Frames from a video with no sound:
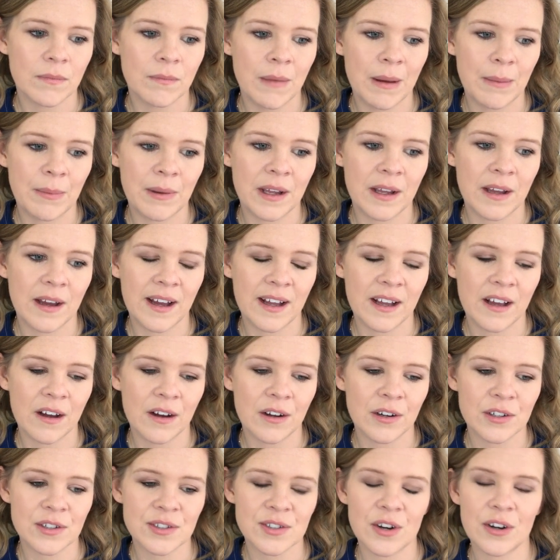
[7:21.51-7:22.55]
Maybe I got
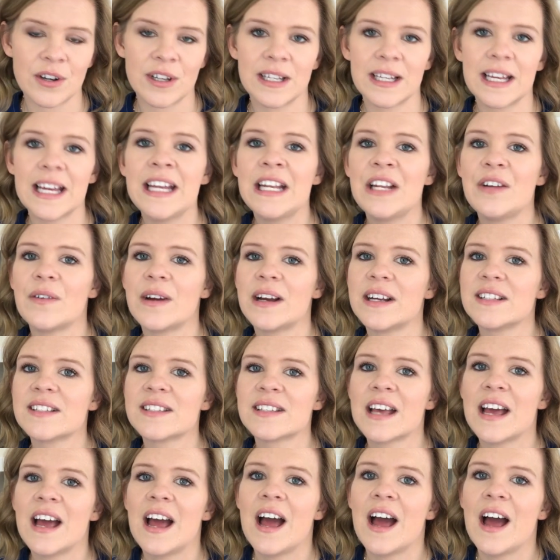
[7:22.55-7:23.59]
her started. Anyways,
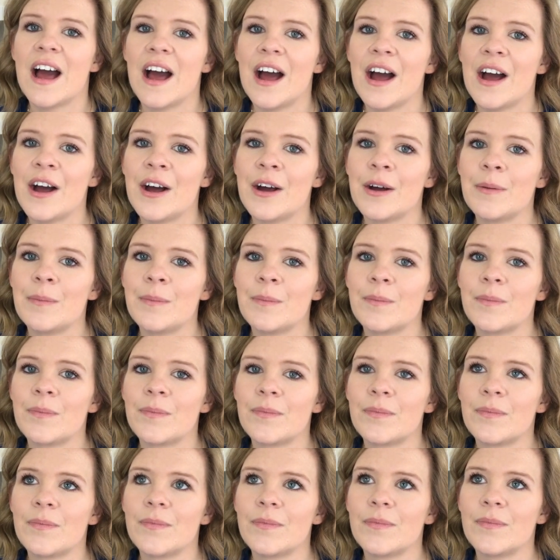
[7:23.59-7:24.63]
um,
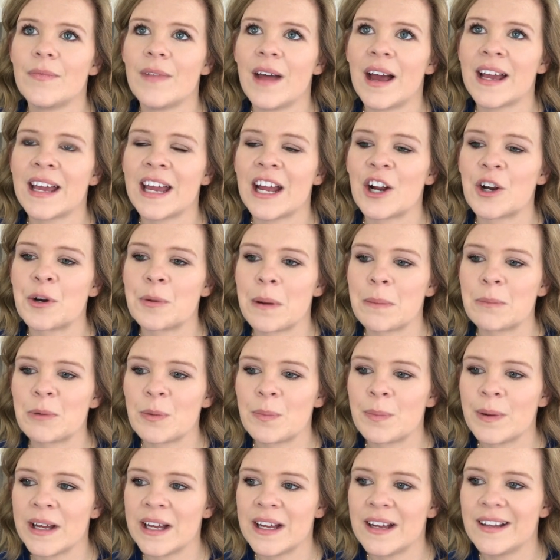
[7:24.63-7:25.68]
I can't
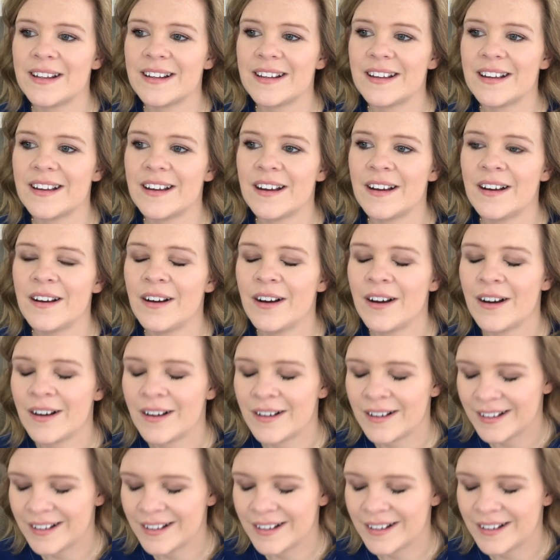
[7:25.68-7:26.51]
remember, but oh,